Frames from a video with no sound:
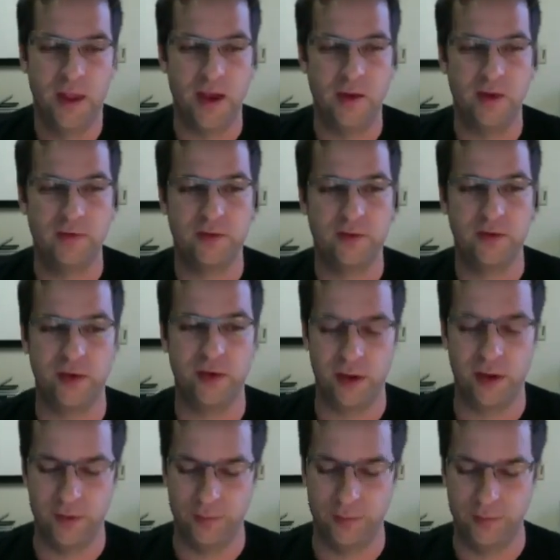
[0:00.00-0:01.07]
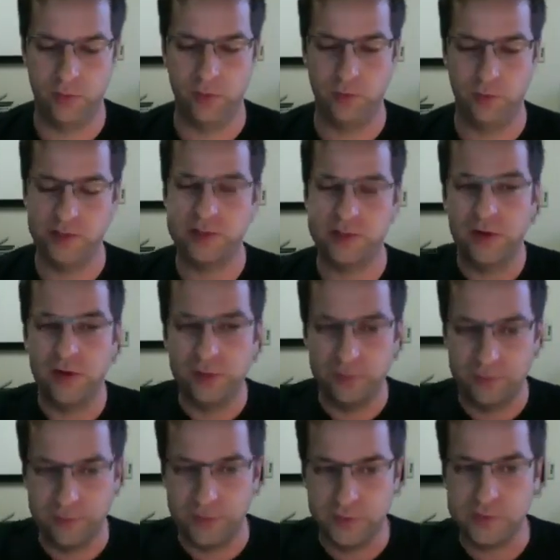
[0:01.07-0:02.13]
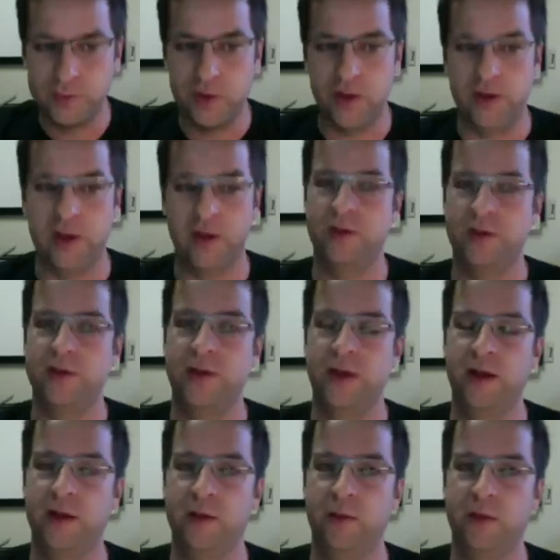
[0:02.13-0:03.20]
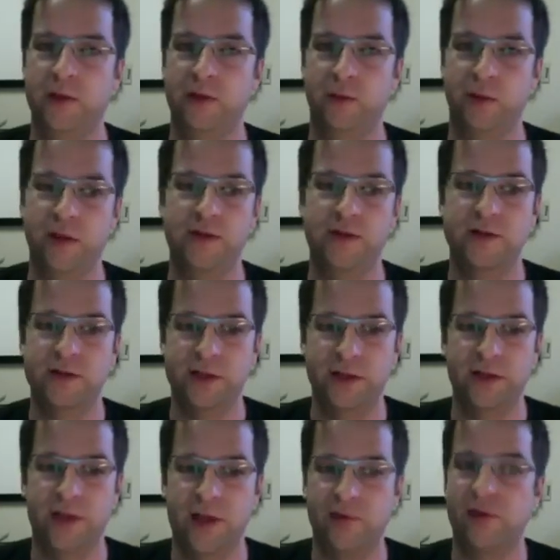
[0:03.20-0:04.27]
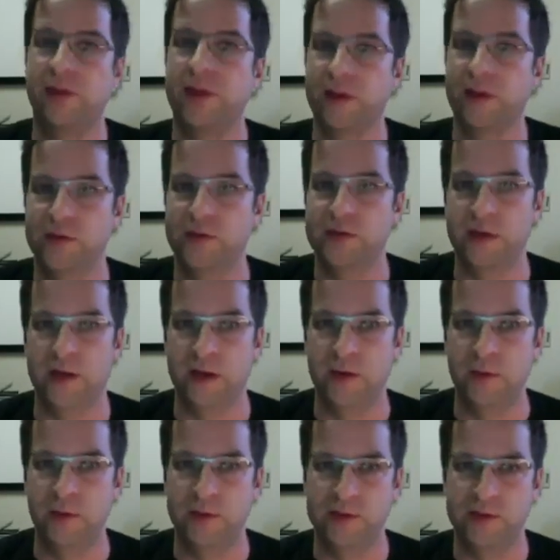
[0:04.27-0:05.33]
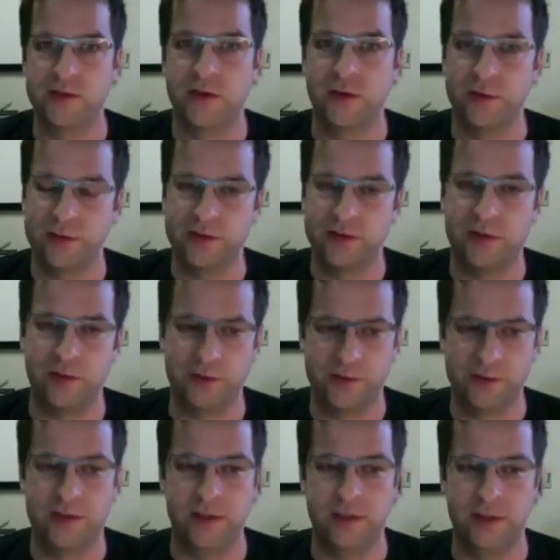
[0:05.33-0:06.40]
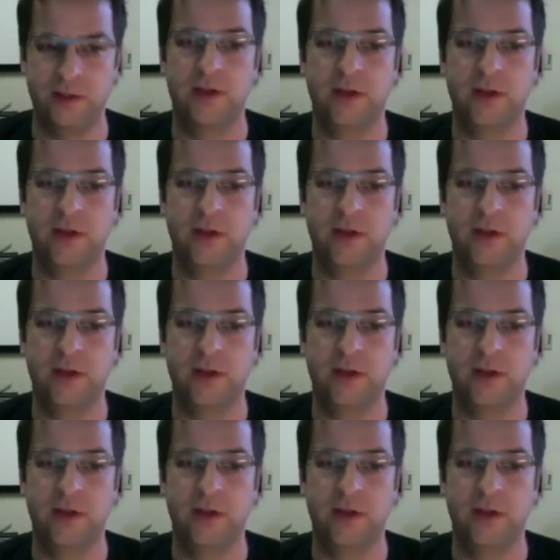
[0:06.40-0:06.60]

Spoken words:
However, when we started first plotting out the data, we didn't see everything you see now. We just started seeing